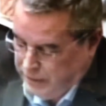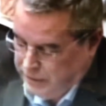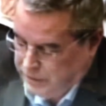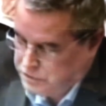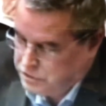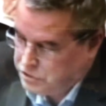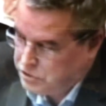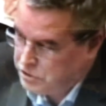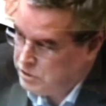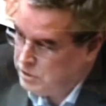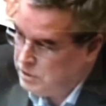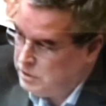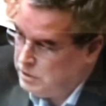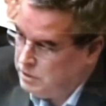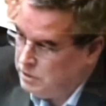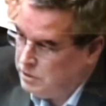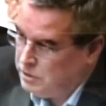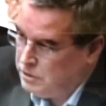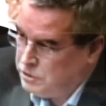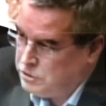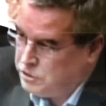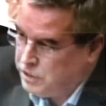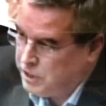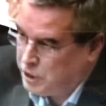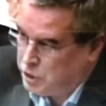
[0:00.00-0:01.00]
violence,
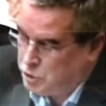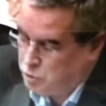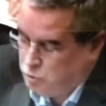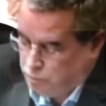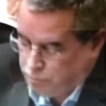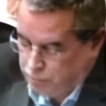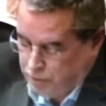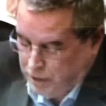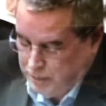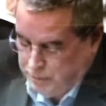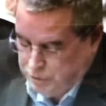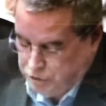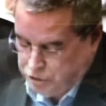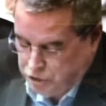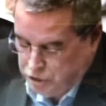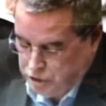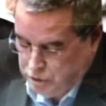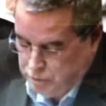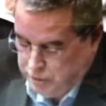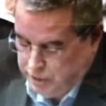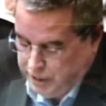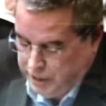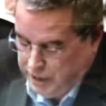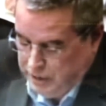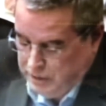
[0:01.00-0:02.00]
sexual
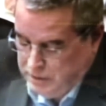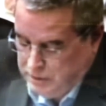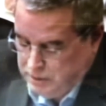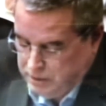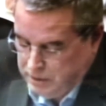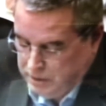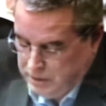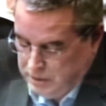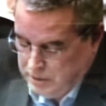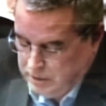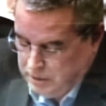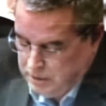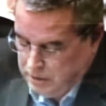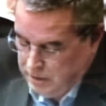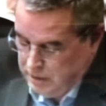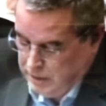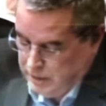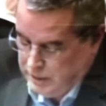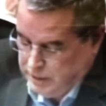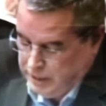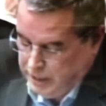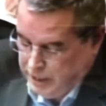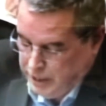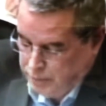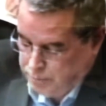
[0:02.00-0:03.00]
promiscuity,
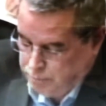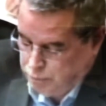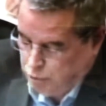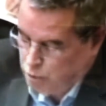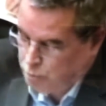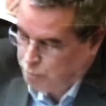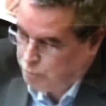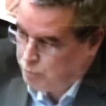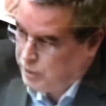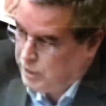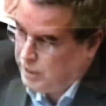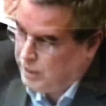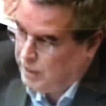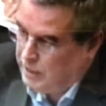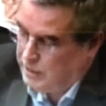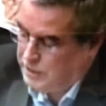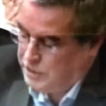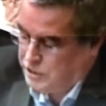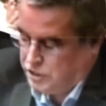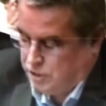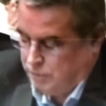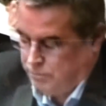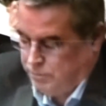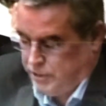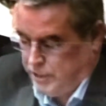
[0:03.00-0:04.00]
and
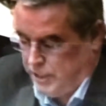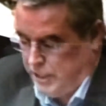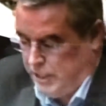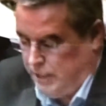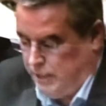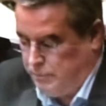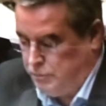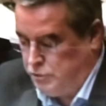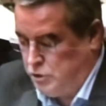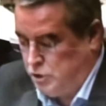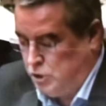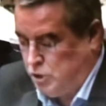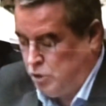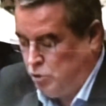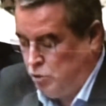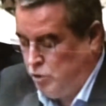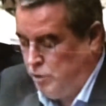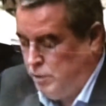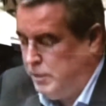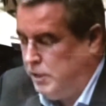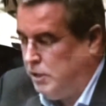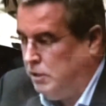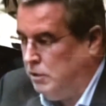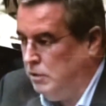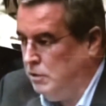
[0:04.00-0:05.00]
inappropriate and sometimes
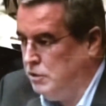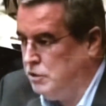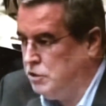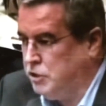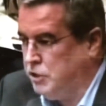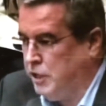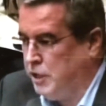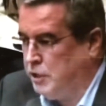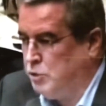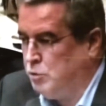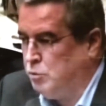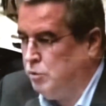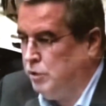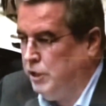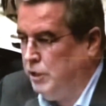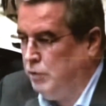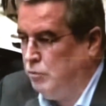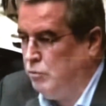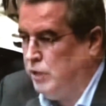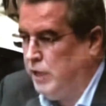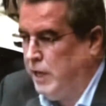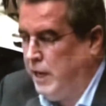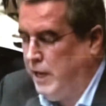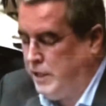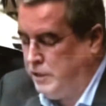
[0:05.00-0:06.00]
criminal
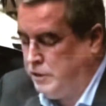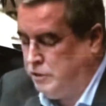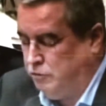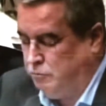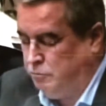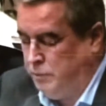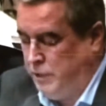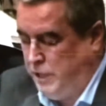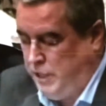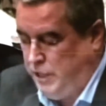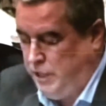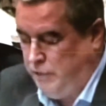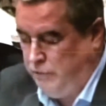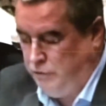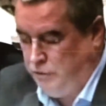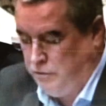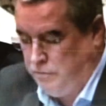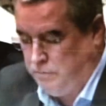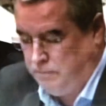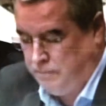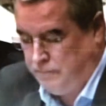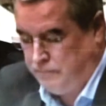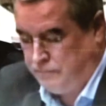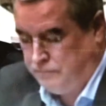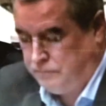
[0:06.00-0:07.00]
sexually reactive
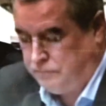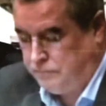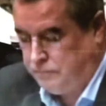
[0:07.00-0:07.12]
behavior.